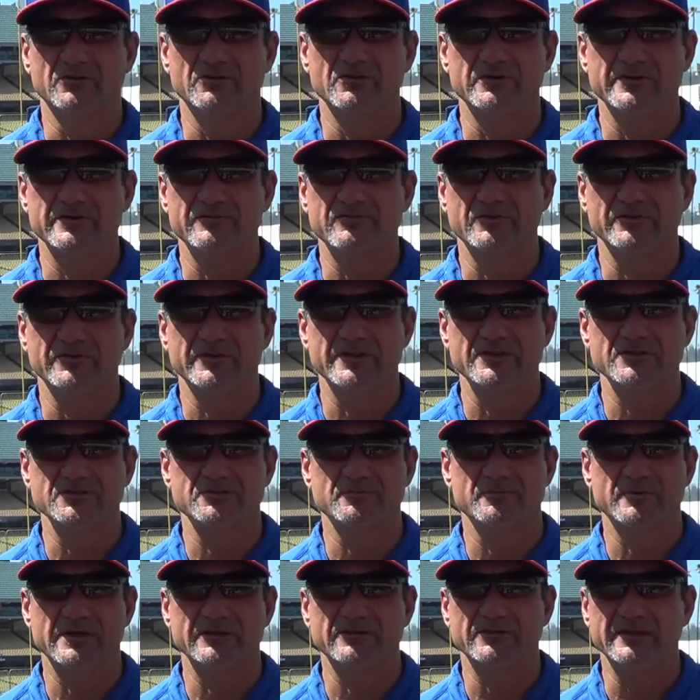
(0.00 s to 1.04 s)
learn different things
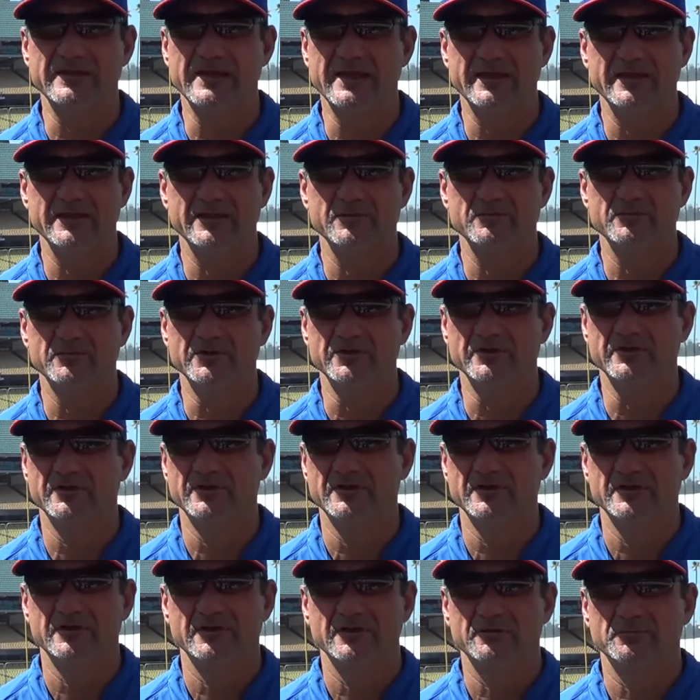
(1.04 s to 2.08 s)
about the game and
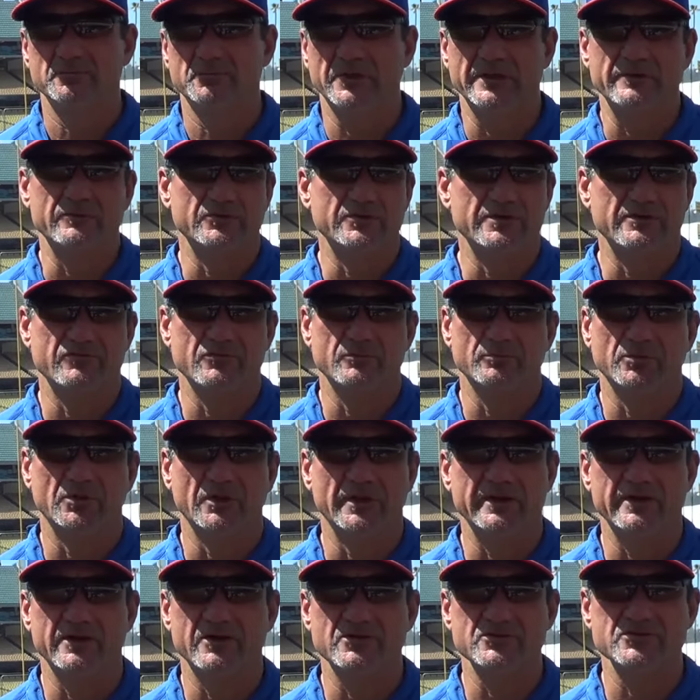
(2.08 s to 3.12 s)
play with different
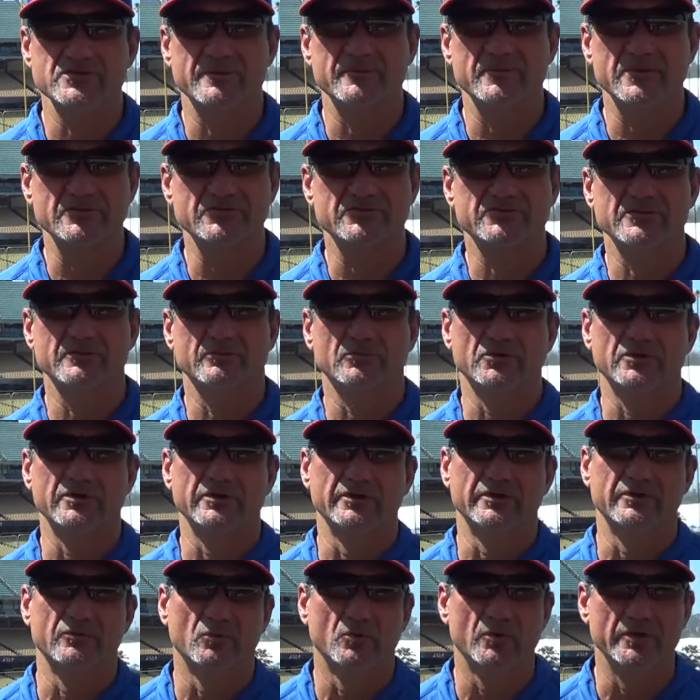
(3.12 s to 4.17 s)
players. Similar
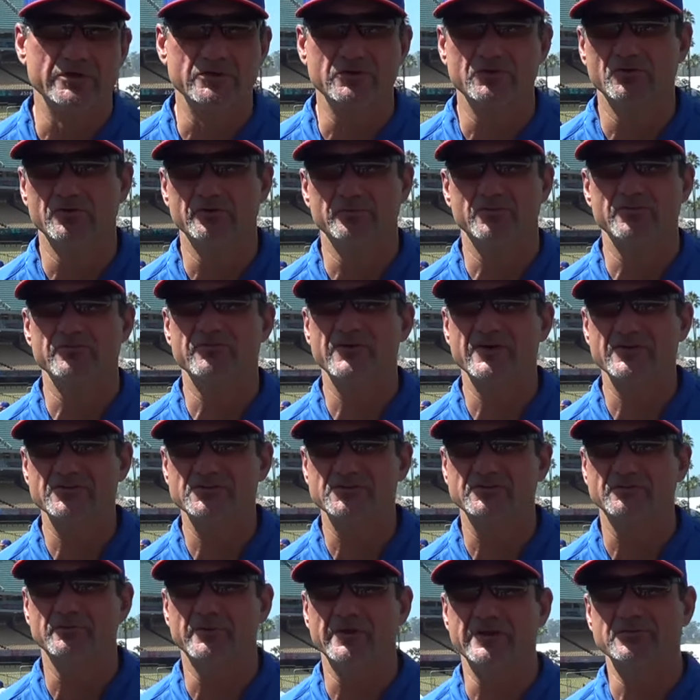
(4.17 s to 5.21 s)
to what you do in
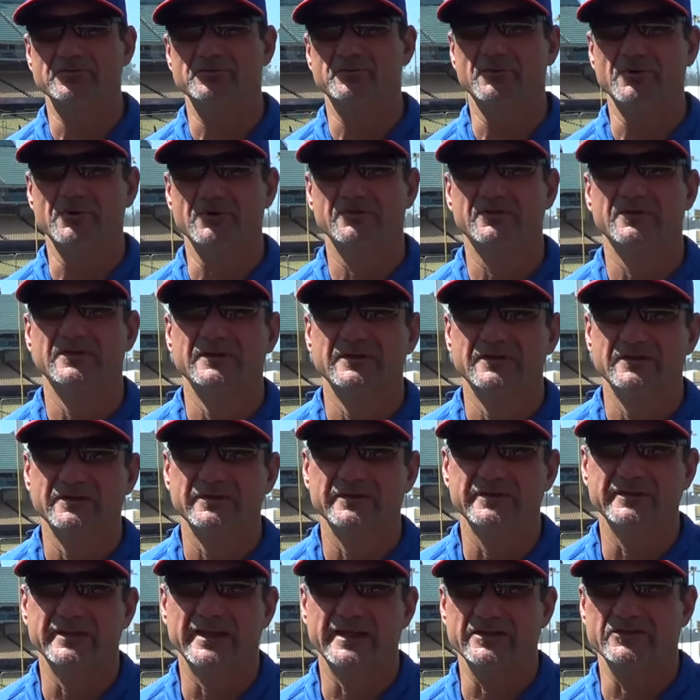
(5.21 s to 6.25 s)
professional baseball
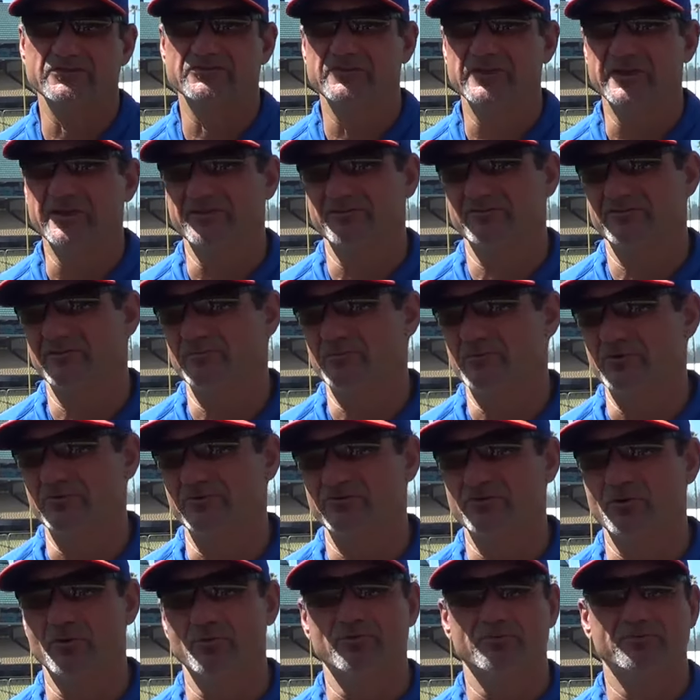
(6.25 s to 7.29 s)
in that extent, except you're
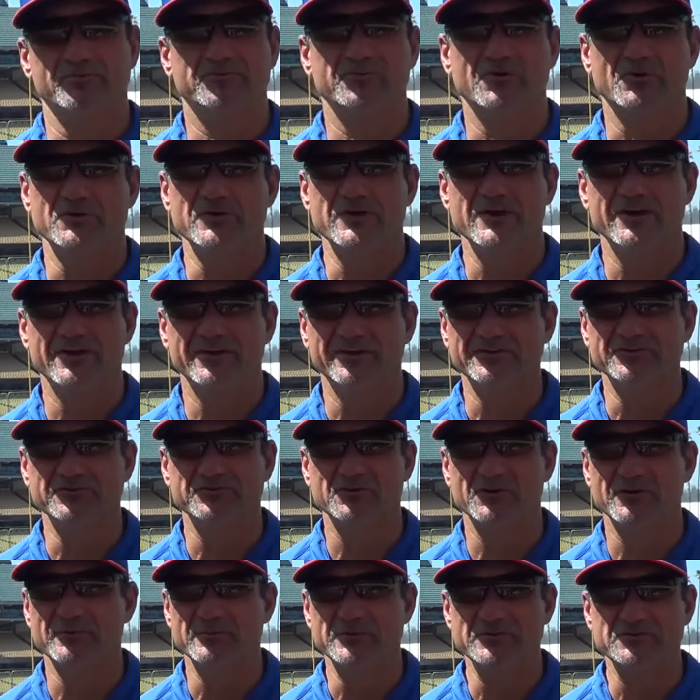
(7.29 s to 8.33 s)
so young and
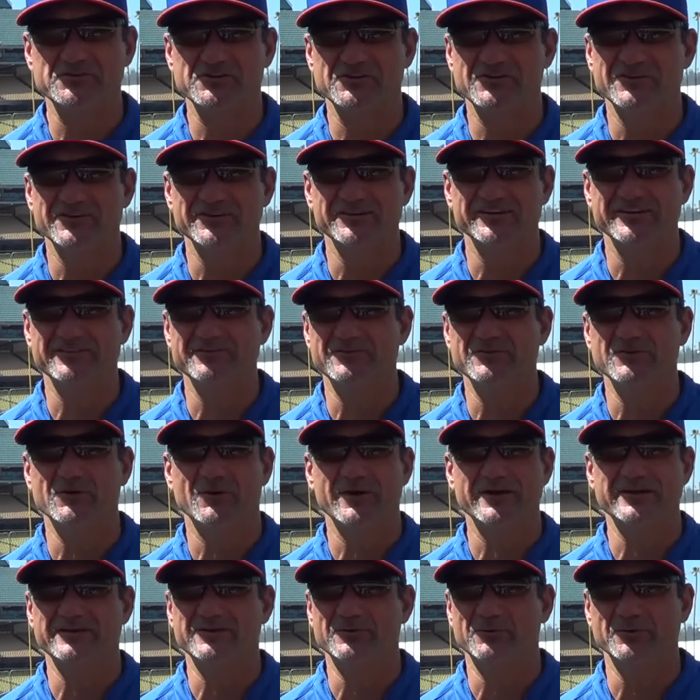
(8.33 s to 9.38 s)
so immature, you have no
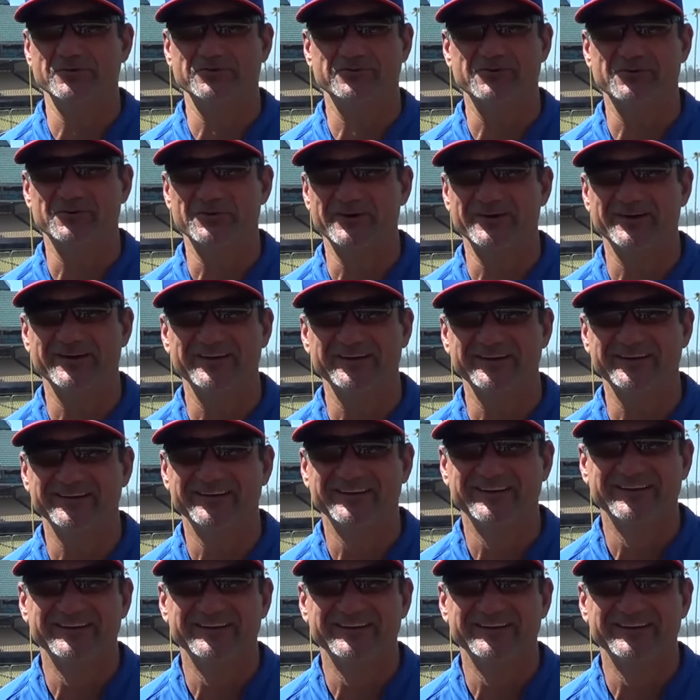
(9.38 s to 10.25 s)
idea what's going on.